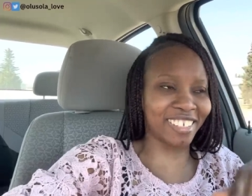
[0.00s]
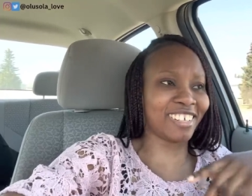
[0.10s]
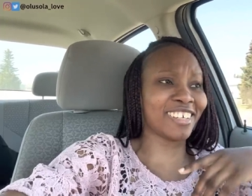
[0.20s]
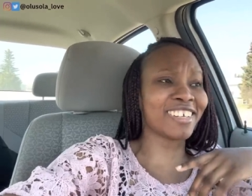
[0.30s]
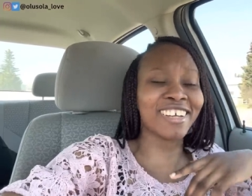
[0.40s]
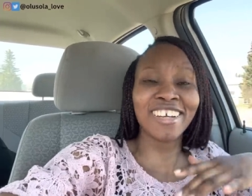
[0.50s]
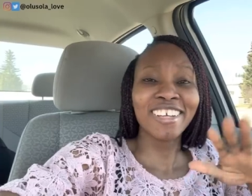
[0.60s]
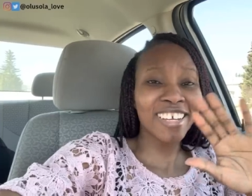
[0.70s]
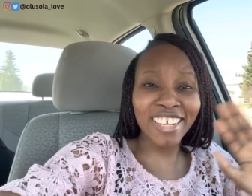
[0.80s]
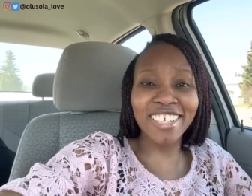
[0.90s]

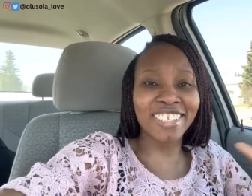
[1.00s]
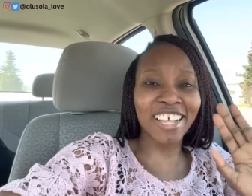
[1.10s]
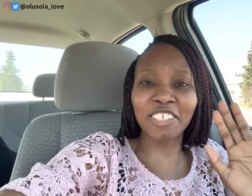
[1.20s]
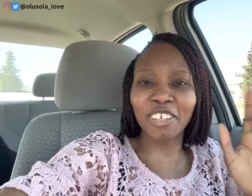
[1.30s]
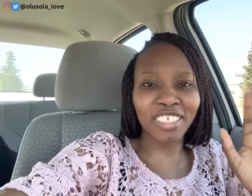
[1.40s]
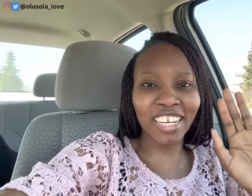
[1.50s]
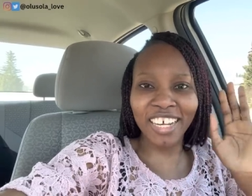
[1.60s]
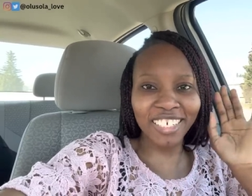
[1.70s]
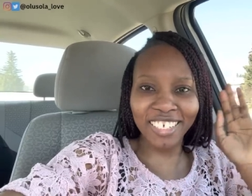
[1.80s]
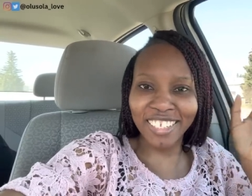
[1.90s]
Ease, there's nothing
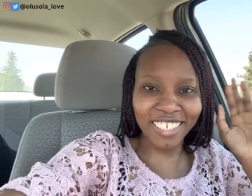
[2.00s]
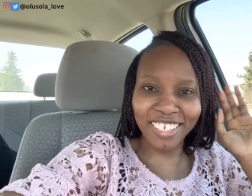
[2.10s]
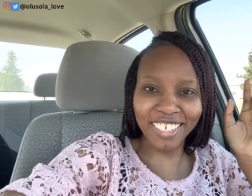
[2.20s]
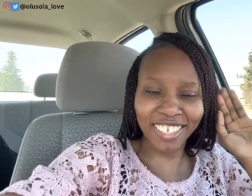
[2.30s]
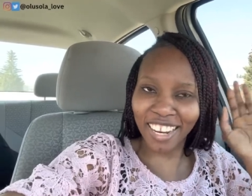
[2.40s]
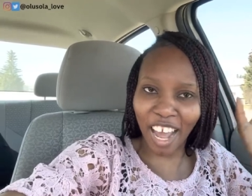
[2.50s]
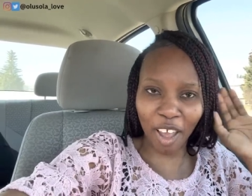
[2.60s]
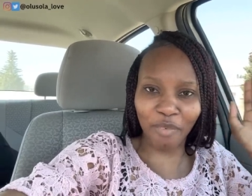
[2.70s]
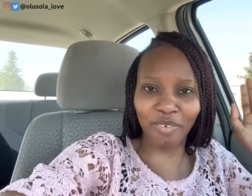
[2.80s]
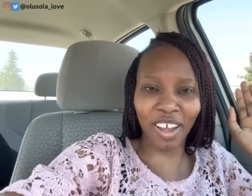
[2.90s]
like ease in this
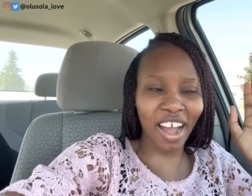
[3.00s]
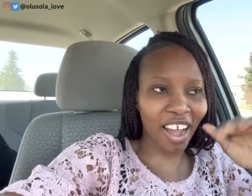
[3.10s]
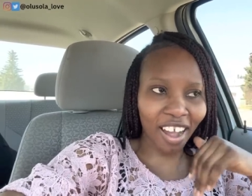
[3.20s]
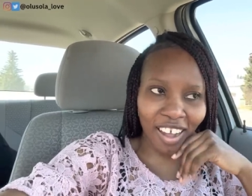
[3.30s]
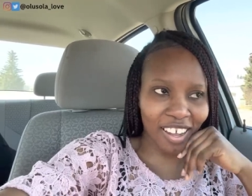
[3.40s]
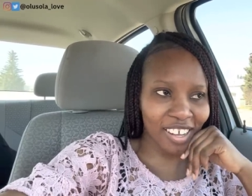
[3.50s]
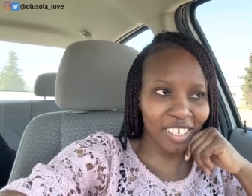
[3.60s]
life. Ah.